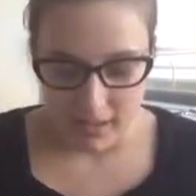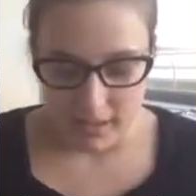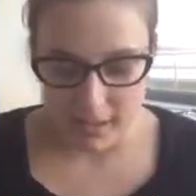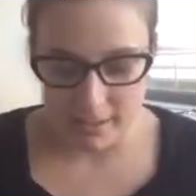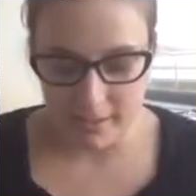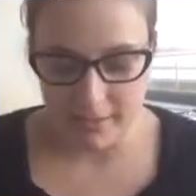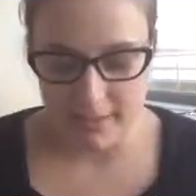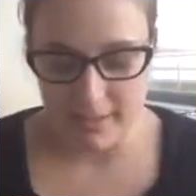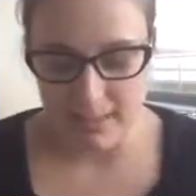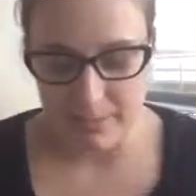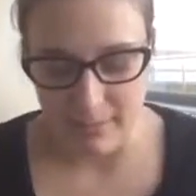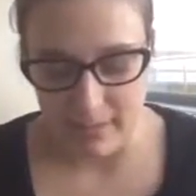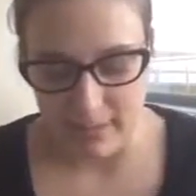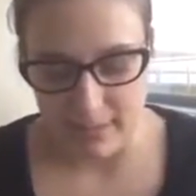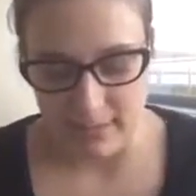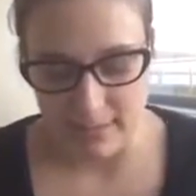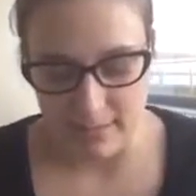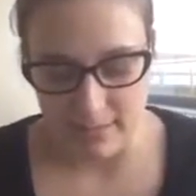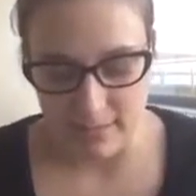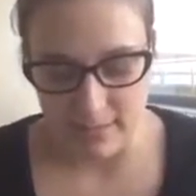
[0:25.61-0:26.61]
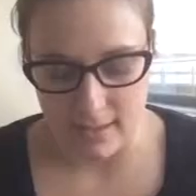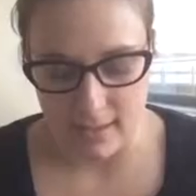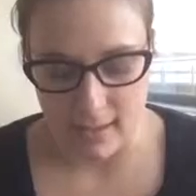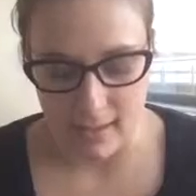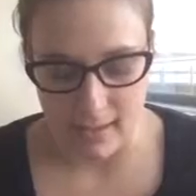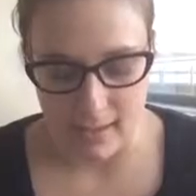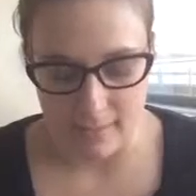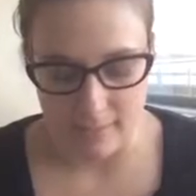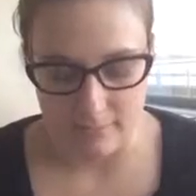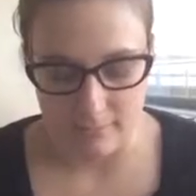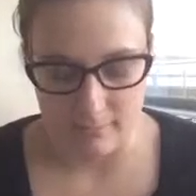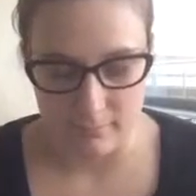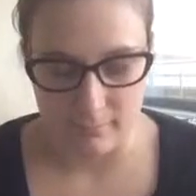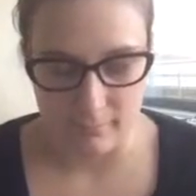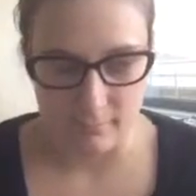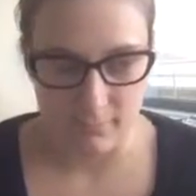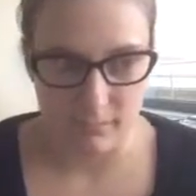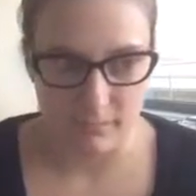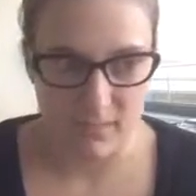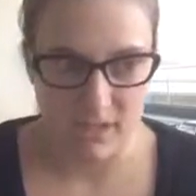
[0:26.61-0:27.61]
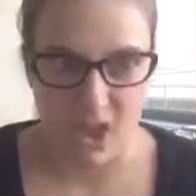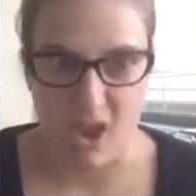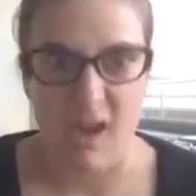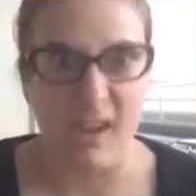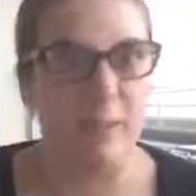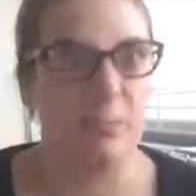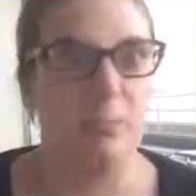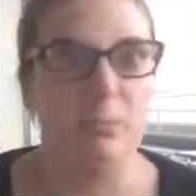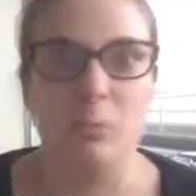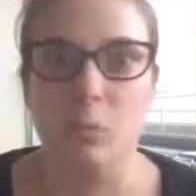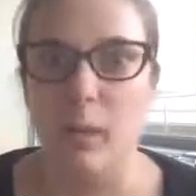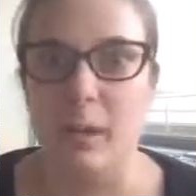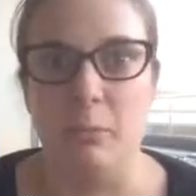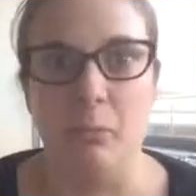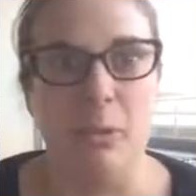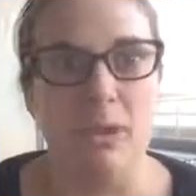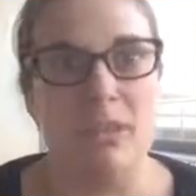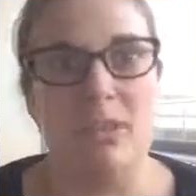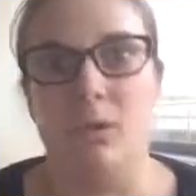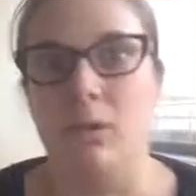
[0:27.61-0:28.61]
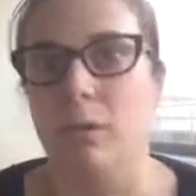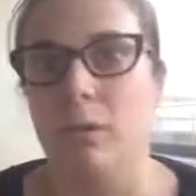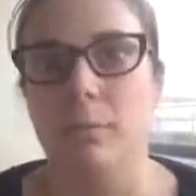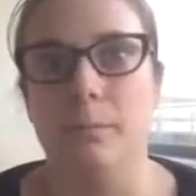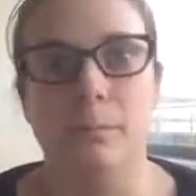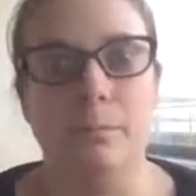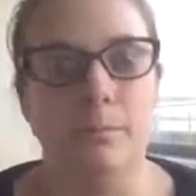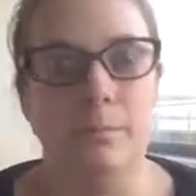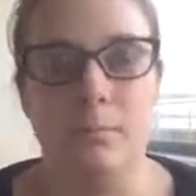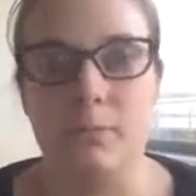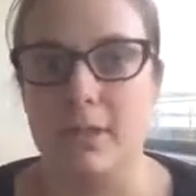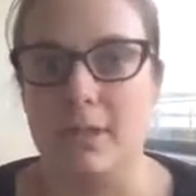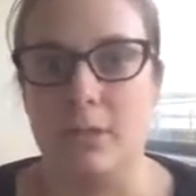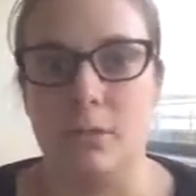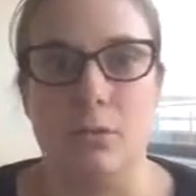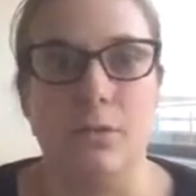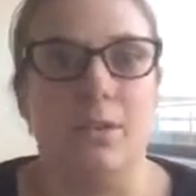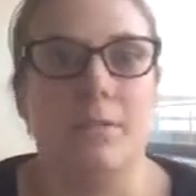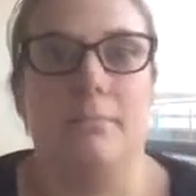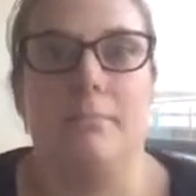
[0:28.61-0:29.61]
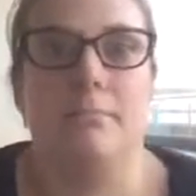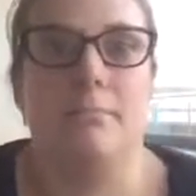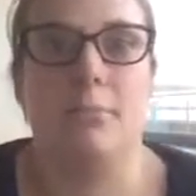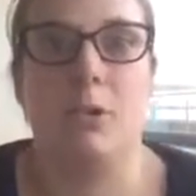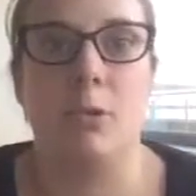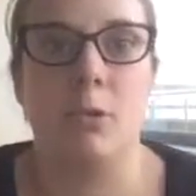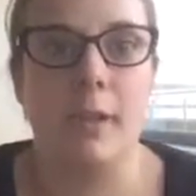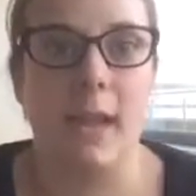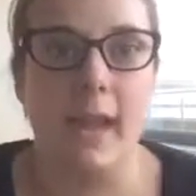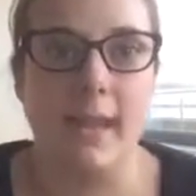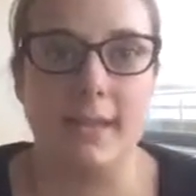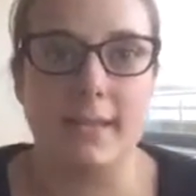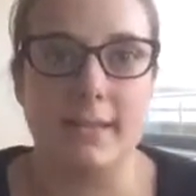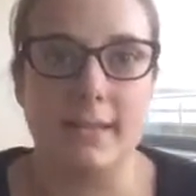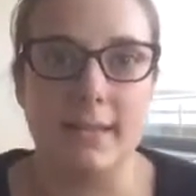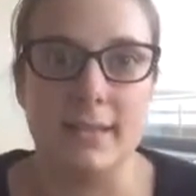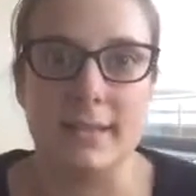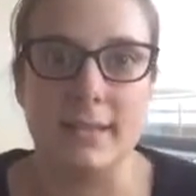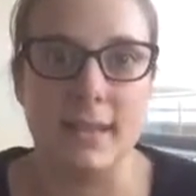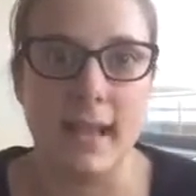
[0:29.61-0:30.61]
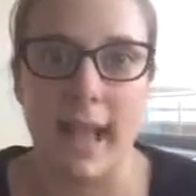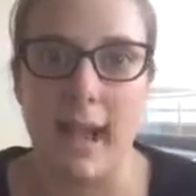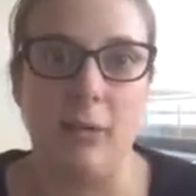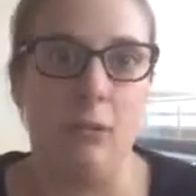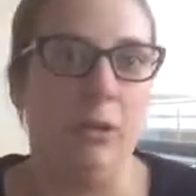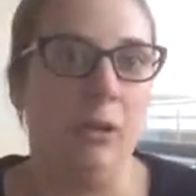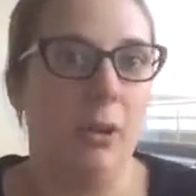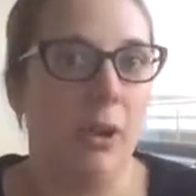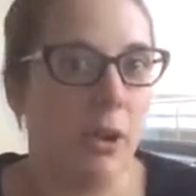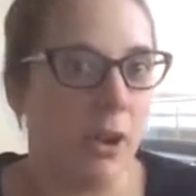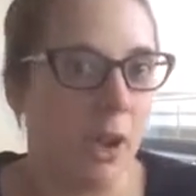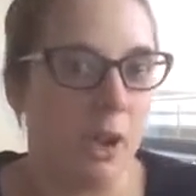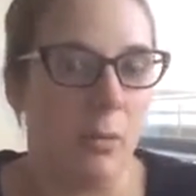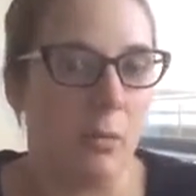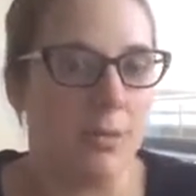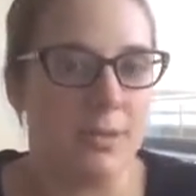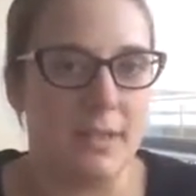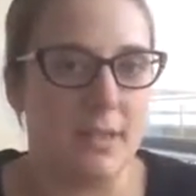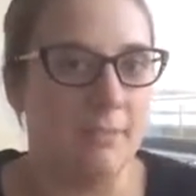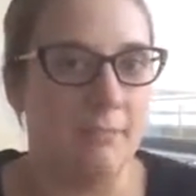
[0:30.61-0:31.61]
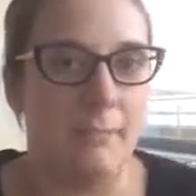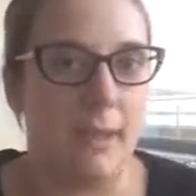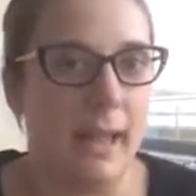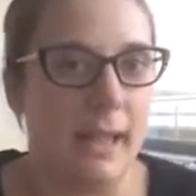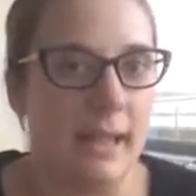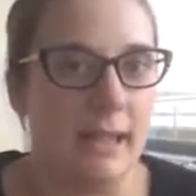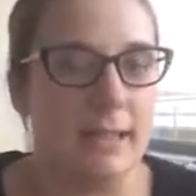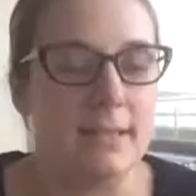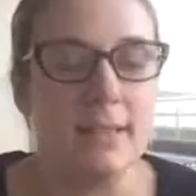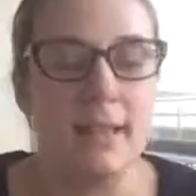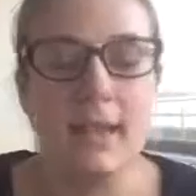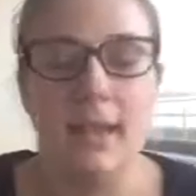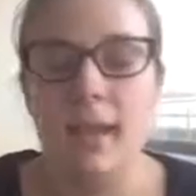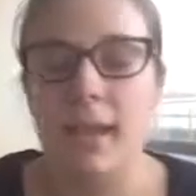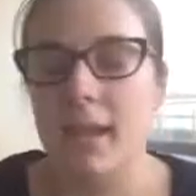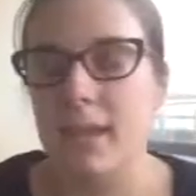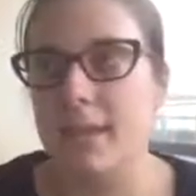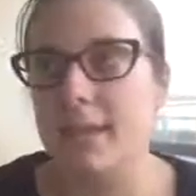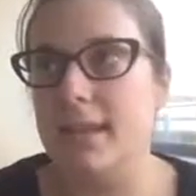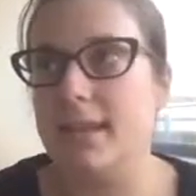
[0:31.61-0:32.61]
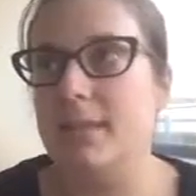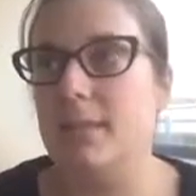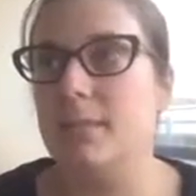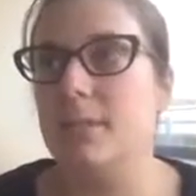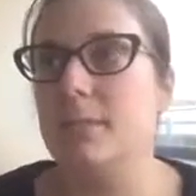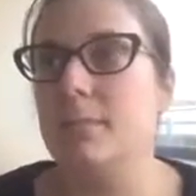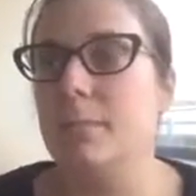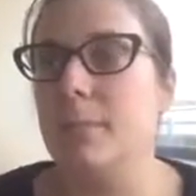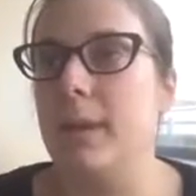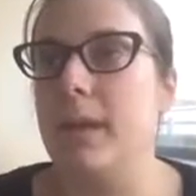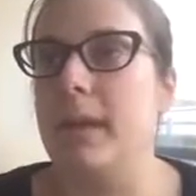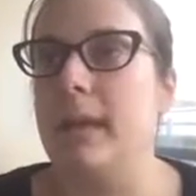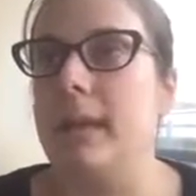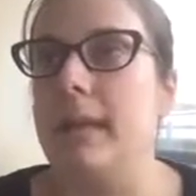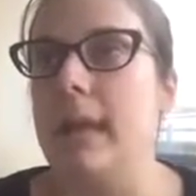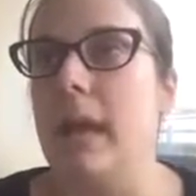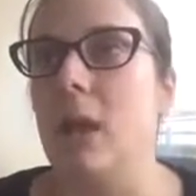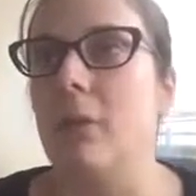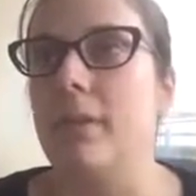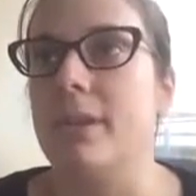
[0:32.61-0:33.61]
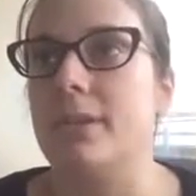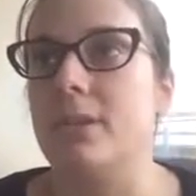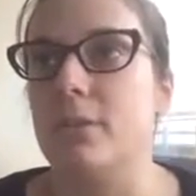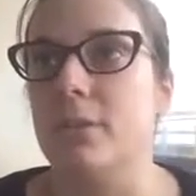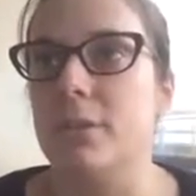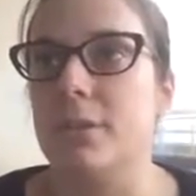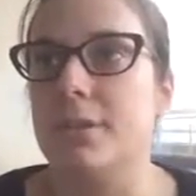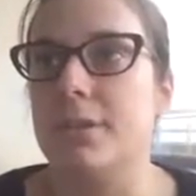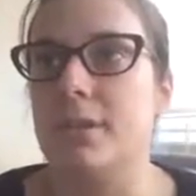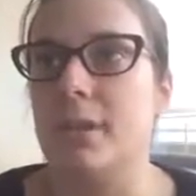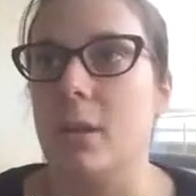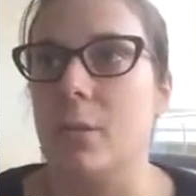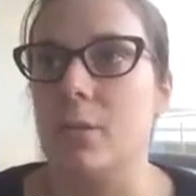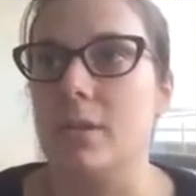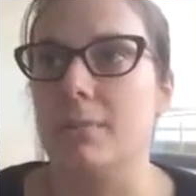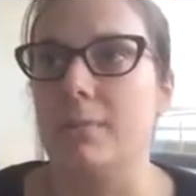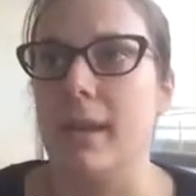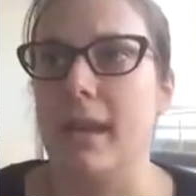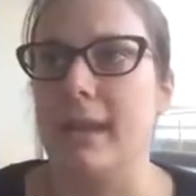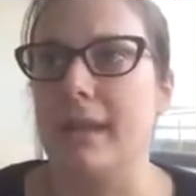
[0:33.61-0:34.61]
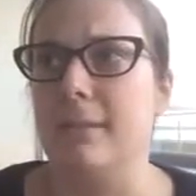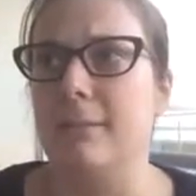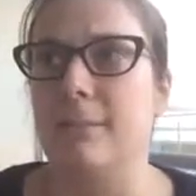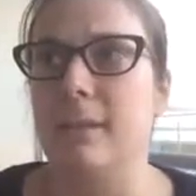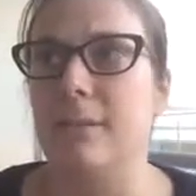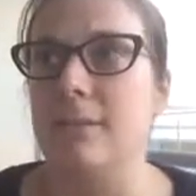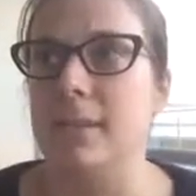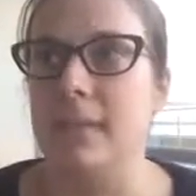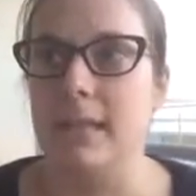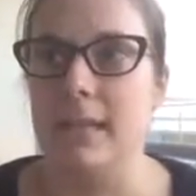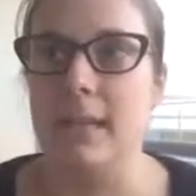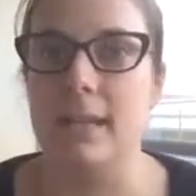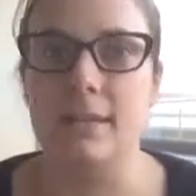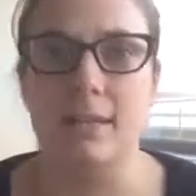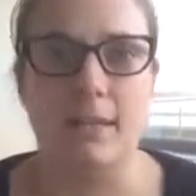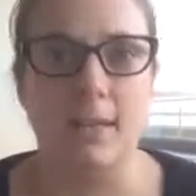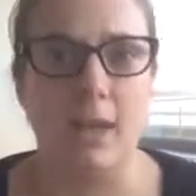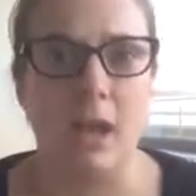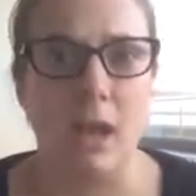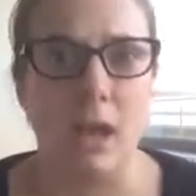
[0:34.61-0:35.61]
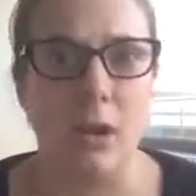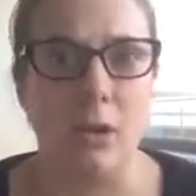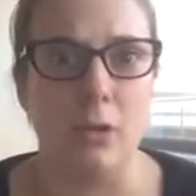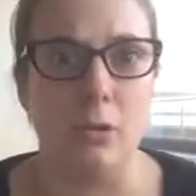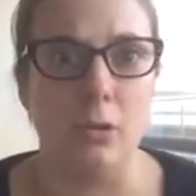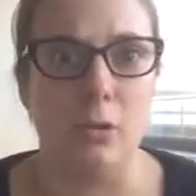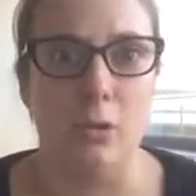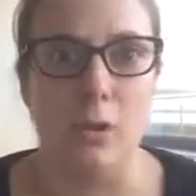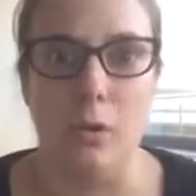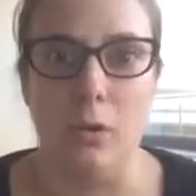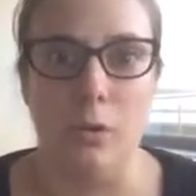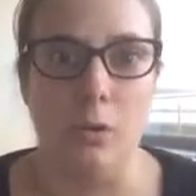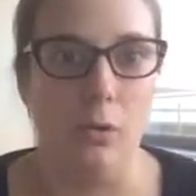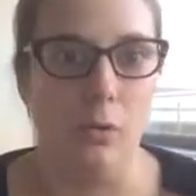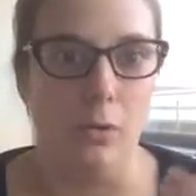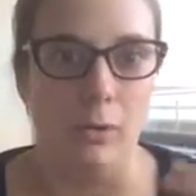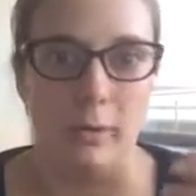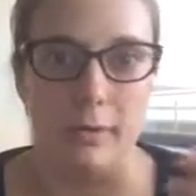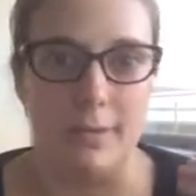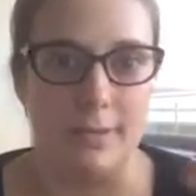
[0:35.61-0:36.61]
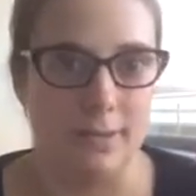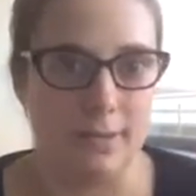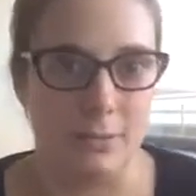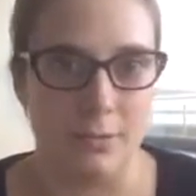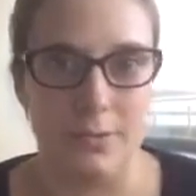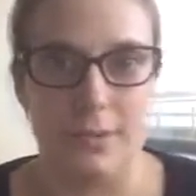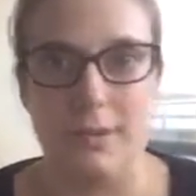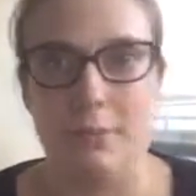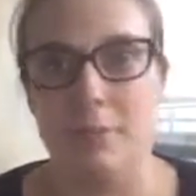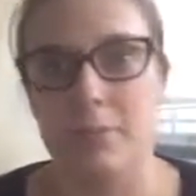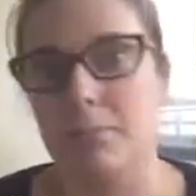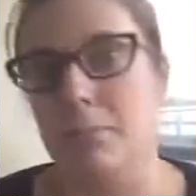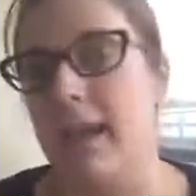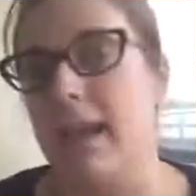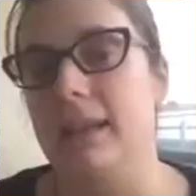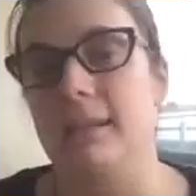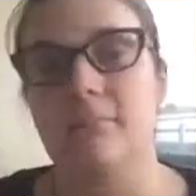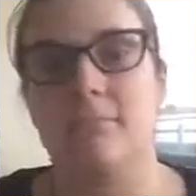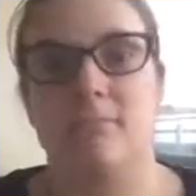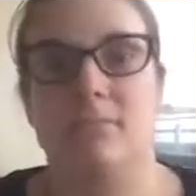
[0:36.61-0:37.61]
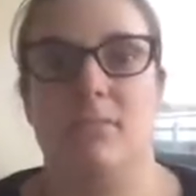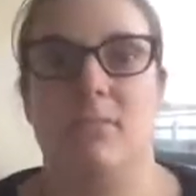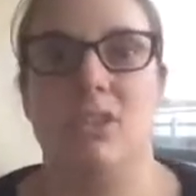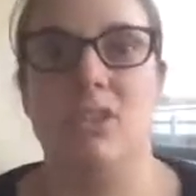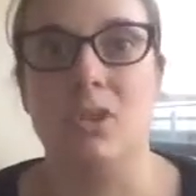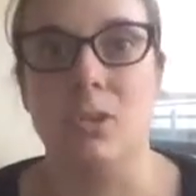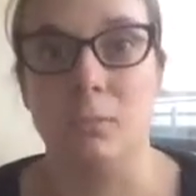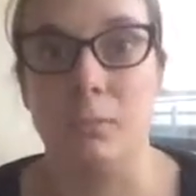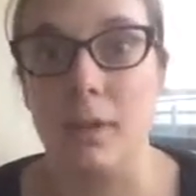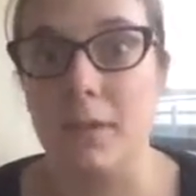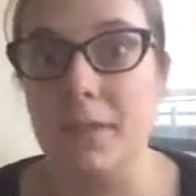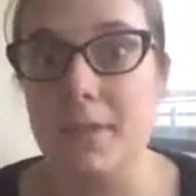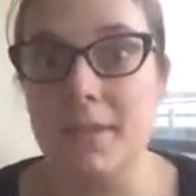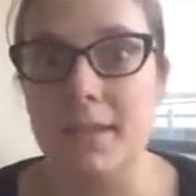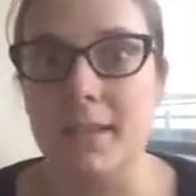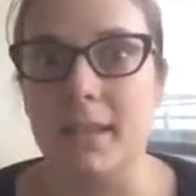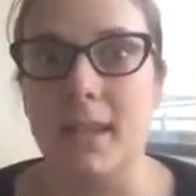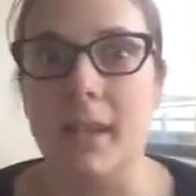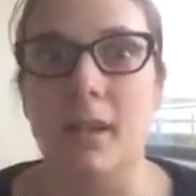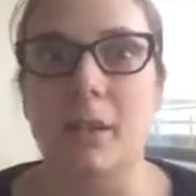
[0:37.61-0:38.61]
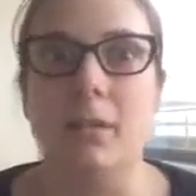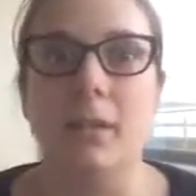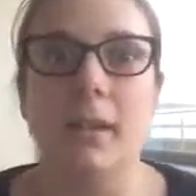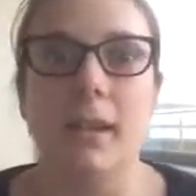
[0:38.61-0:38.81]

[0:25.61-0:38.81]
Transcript: Currency means time. When was your resource created? How long ago was it made? This could be a resource that was made 50 years ago or a resource that was made 2 months ago.